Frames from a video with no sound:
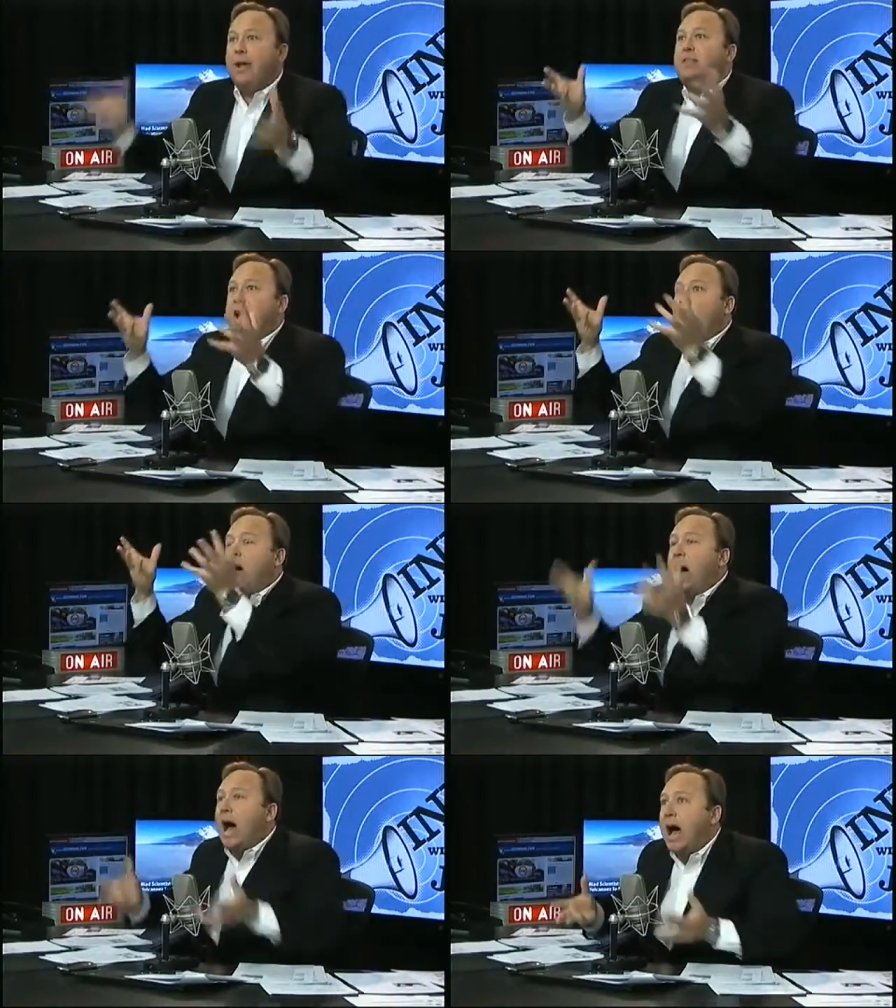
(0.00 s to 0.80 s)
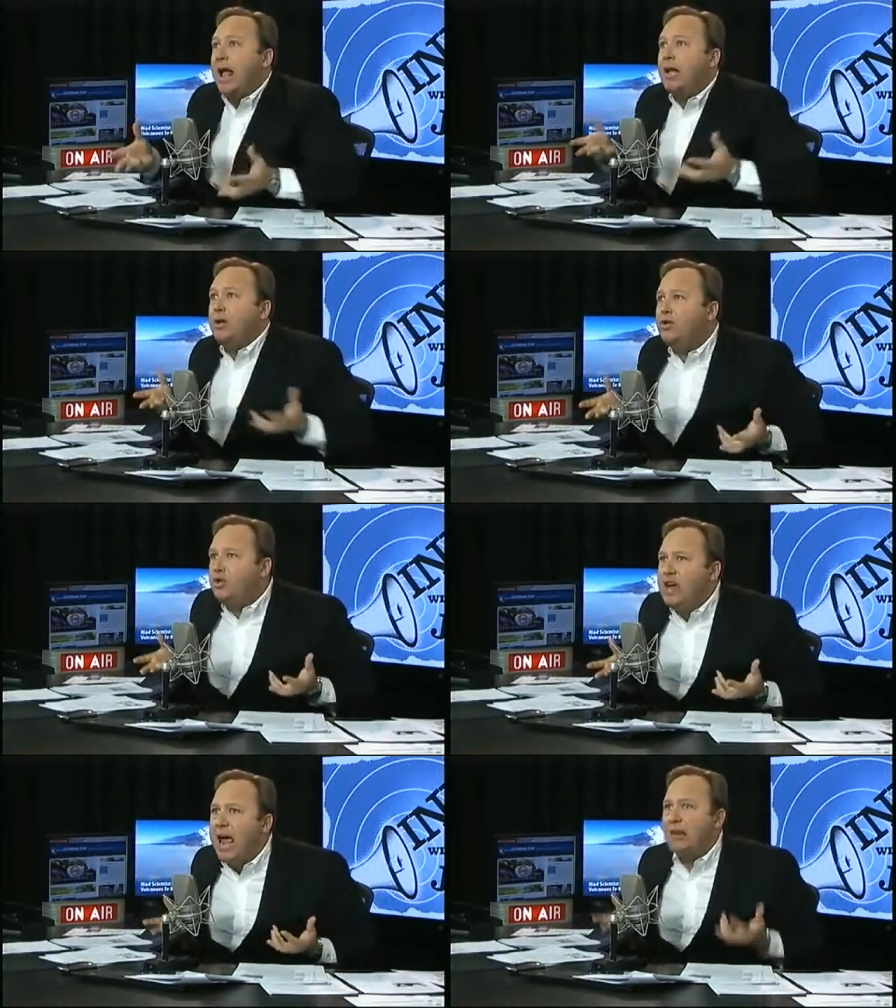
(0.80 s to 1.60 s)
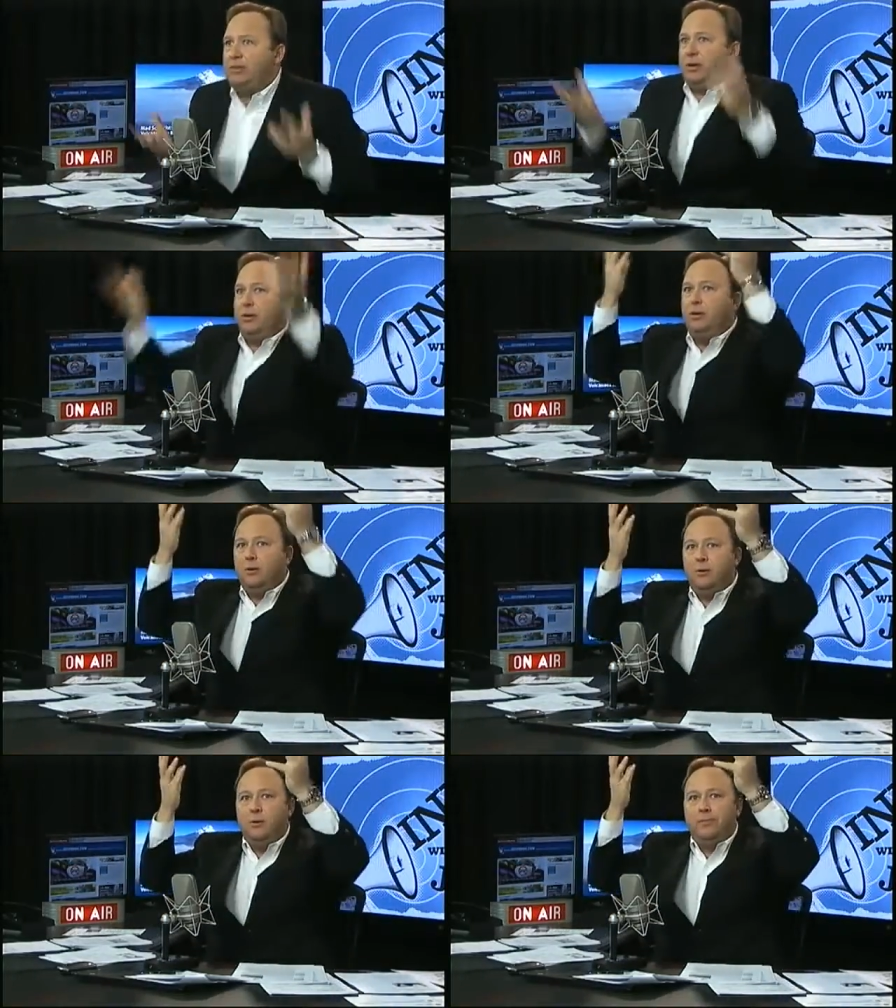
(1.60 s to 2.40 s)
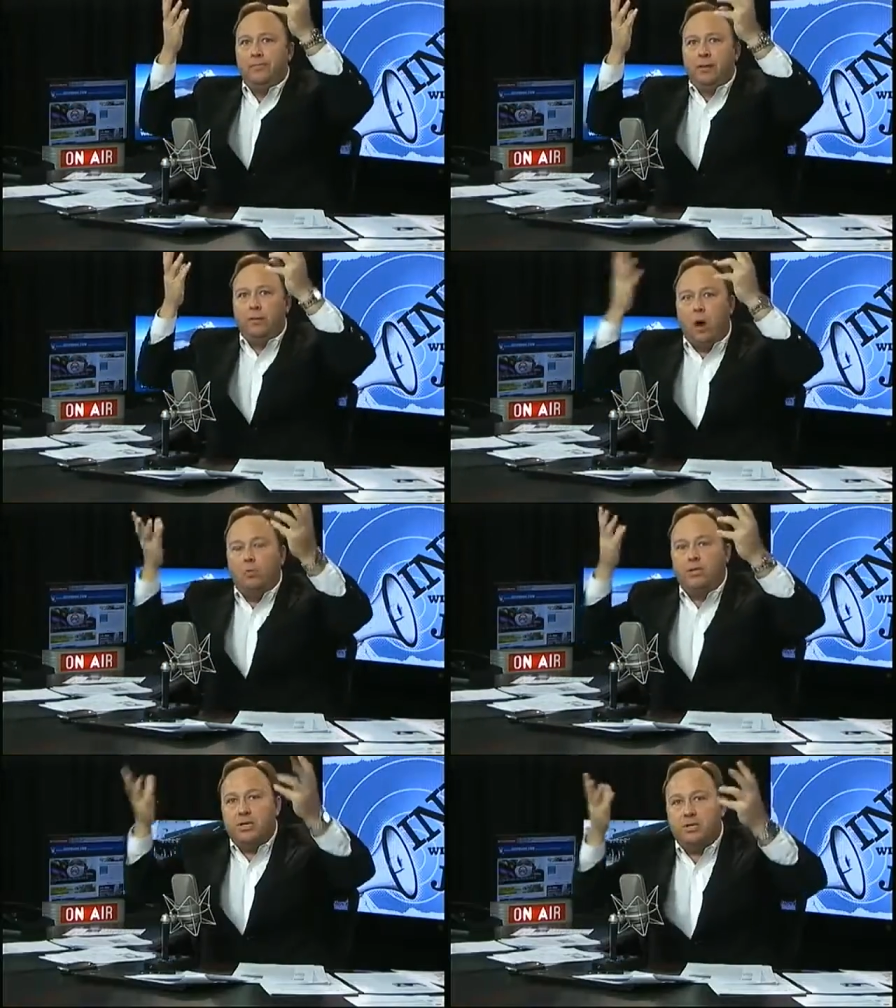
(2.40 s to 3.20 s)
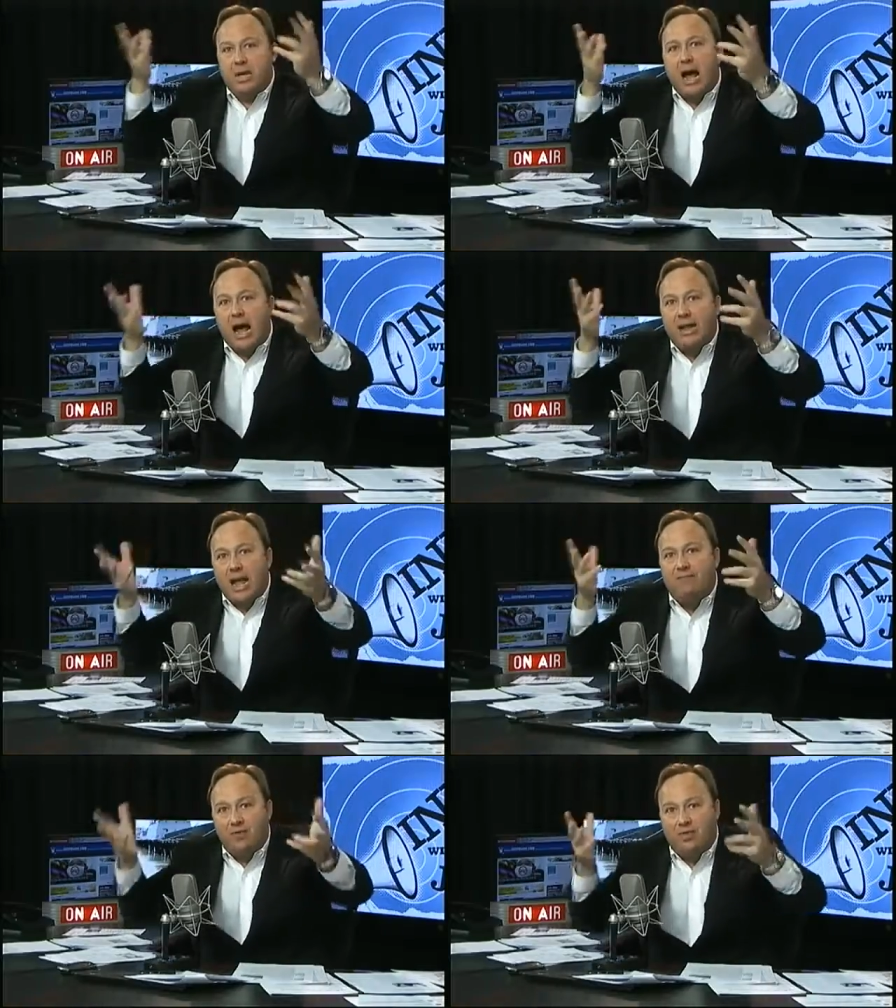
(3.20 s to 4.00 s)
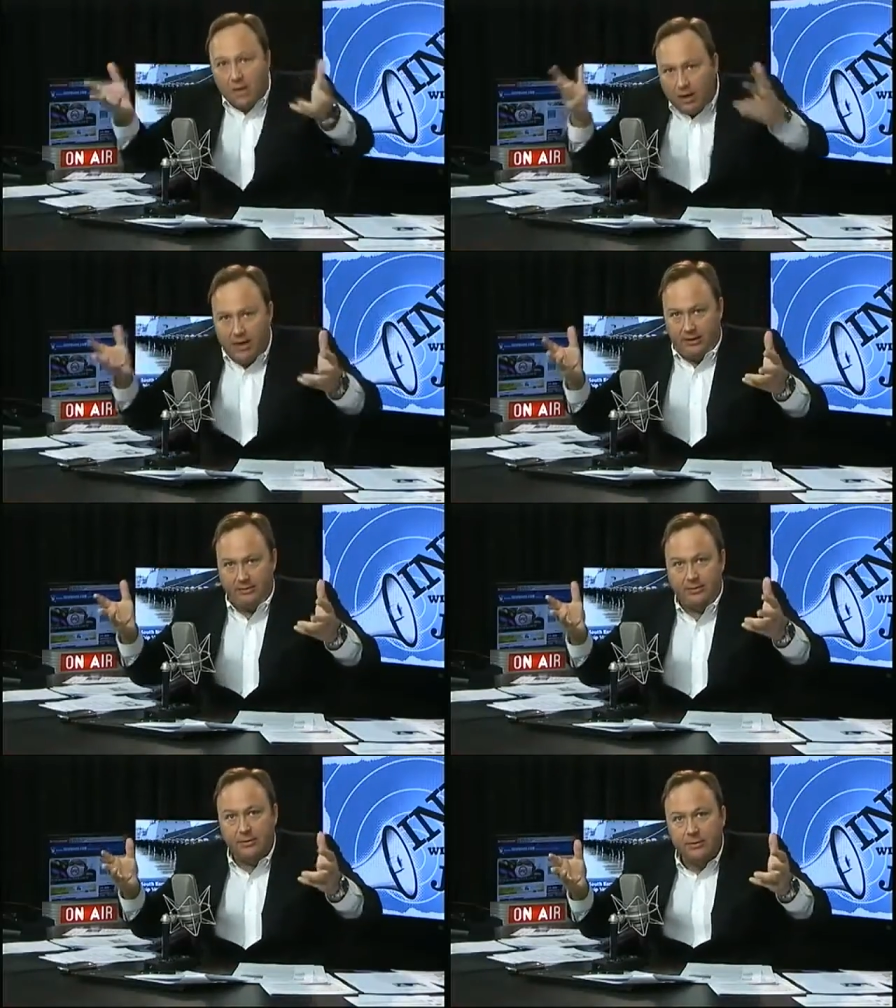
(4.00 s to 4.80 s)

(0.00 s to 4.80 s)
That's how high it ejected what was inside that facility.